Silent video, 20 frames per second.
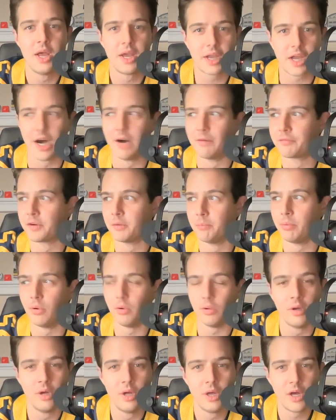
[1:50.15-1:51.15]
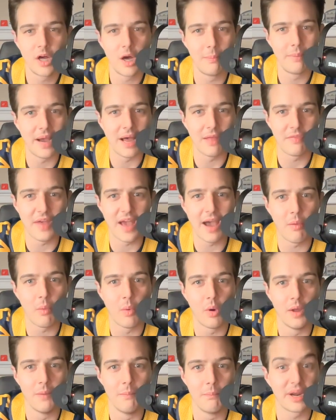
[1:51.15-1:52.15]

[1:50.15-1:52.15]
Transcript: comfortable about that one.